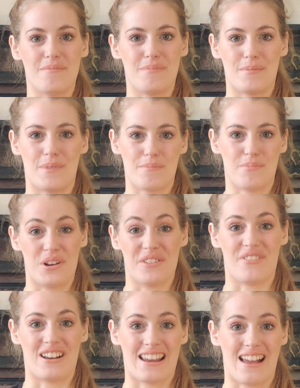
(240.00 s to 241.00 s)
it, but my
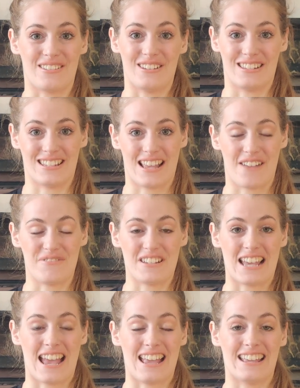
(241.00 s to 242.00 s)
boyfriend now uses it every
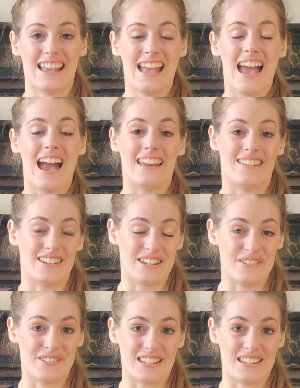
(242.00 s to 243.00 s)
day, and
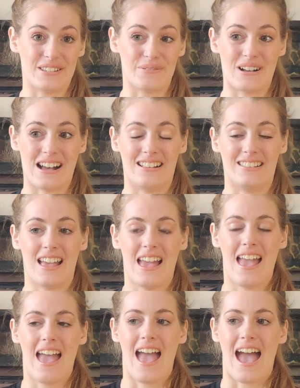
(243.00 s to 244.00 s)
I use it as well.
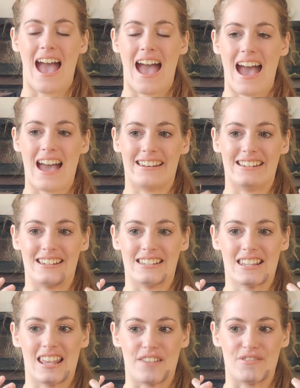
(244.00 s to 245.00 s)
And
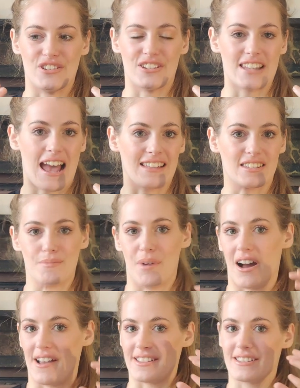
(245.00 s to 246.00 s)
if you just add
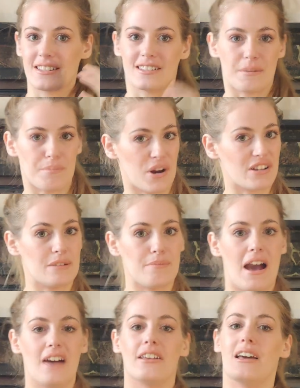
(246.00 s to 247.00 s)
some ice, some protein
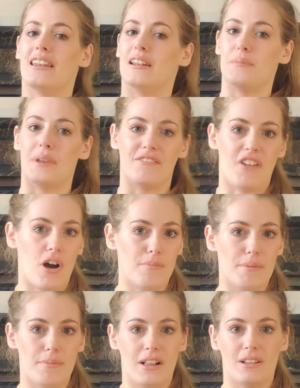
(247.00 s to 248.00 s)
powder, a little bit of
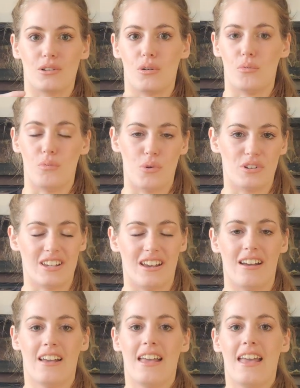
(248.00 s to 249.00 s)
almond milk or
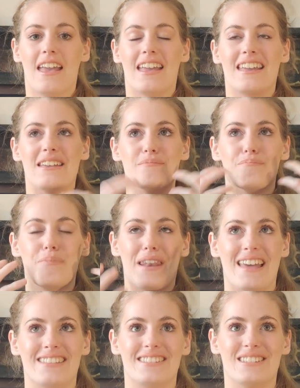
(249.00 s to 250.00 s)
water, it
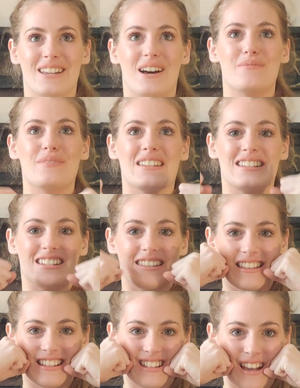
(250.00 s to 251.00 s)
blends up into
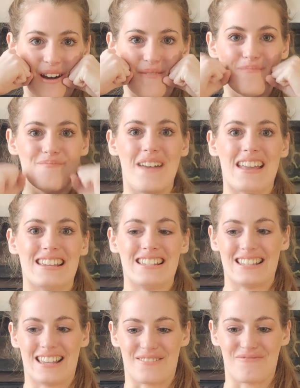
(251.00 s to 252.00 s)
this
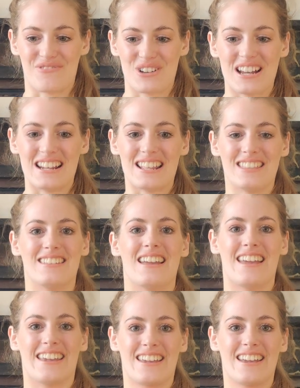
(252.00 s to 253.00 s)
amazing, really
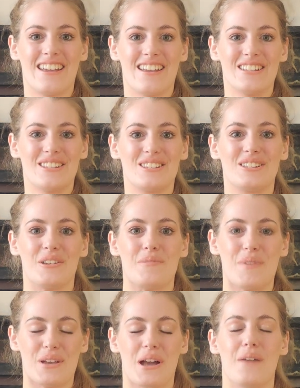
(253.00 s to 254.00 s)
thick,
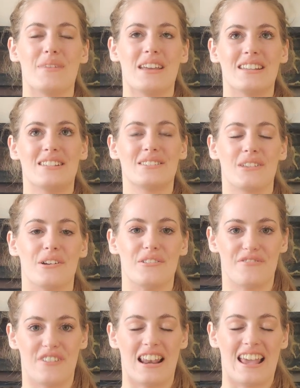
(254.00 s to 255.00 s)
super yummy, so
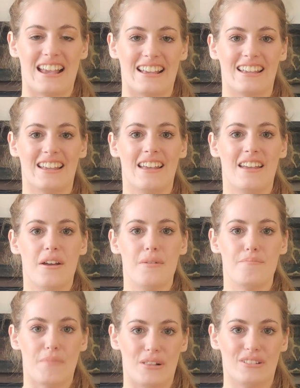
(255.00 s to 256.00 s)
filling
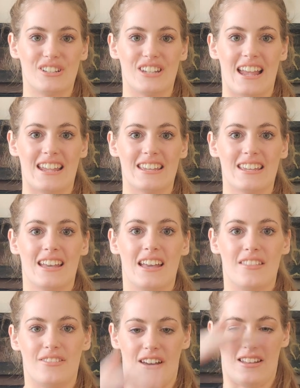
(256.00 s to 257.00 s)
milkshake
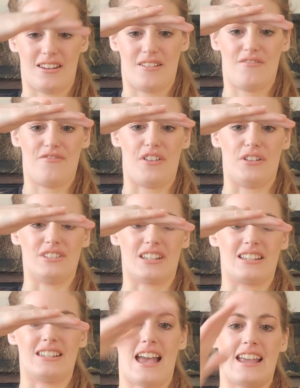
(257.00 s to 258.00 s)
that fills a
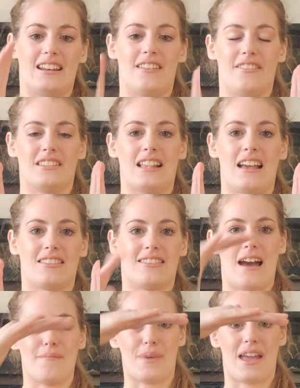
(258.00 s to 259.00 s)
container that's like
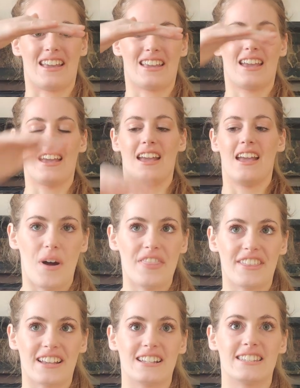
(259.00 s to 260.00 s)
that big.
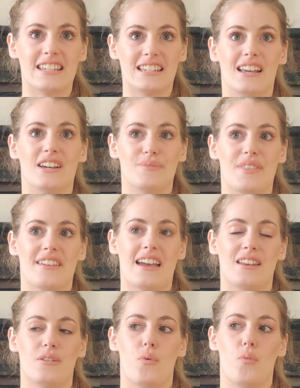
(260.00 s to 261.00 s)
One thing I did learn with
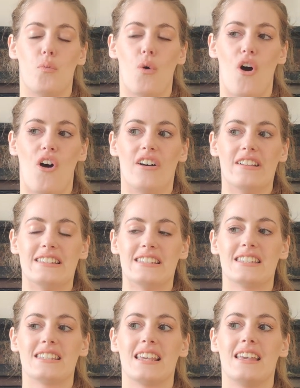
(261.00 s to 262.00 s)
that
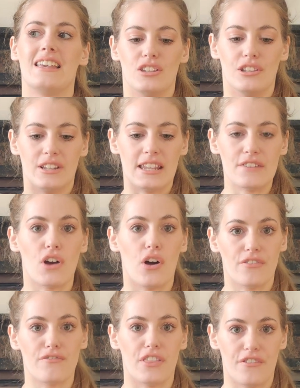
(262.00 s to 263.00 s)
was leave it
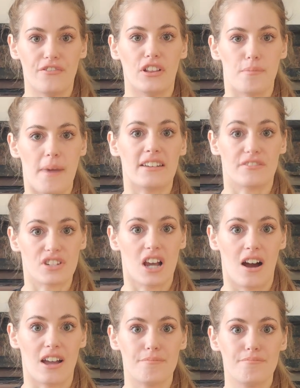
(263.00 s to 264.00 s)
on for the full amount of
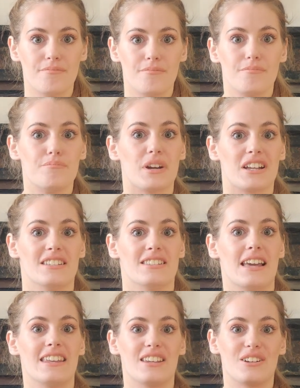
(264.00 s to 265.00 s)
time, because
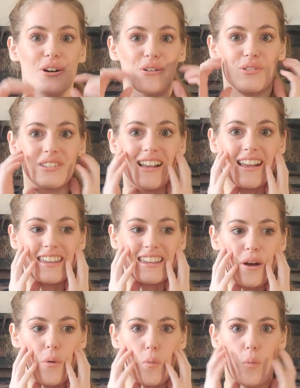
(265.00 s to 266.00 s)
then it goes like
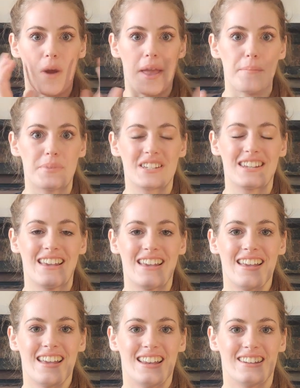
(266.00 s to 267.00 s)
whipped.
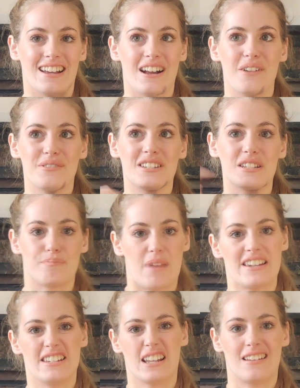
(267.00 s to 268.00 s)
Like I was just
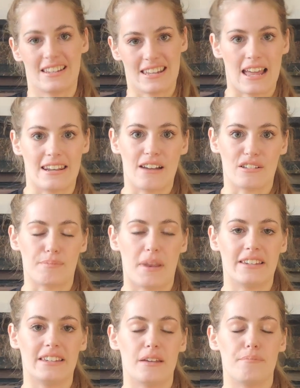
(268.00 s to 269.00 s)
blending it like, yeah, now it's
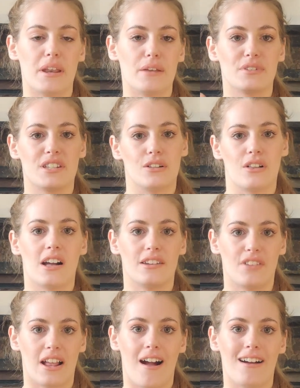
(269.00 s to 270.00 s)
blended, but it was still kind
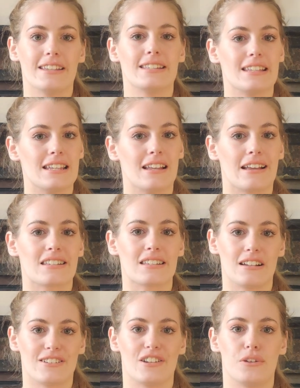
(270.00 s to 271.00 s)
of like icy, like a
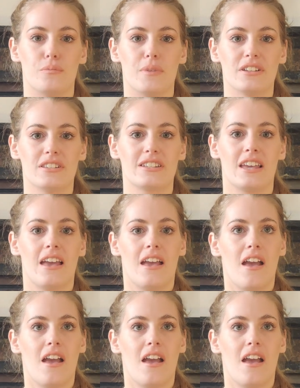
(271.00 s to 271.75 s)
slushy almost.